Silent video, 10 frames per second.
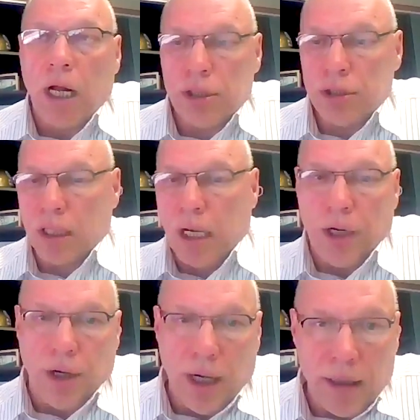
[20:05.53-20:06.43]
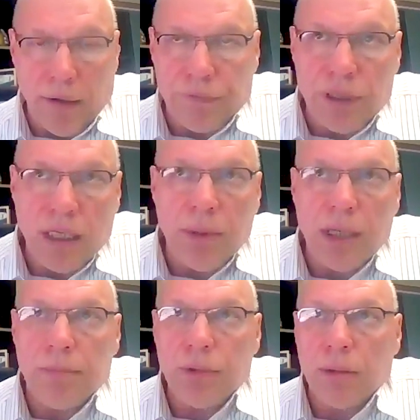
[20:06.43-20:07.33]
touched the cutter head of
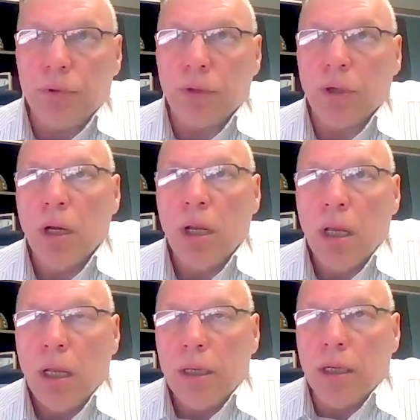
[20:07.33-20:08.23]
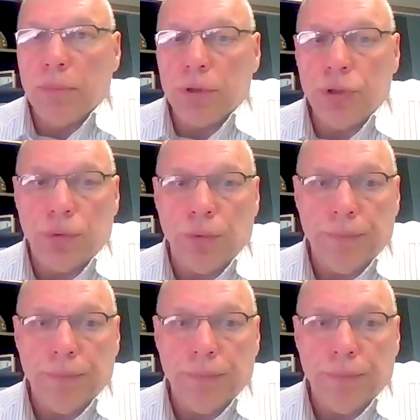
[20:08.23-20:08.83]
TBM number 2.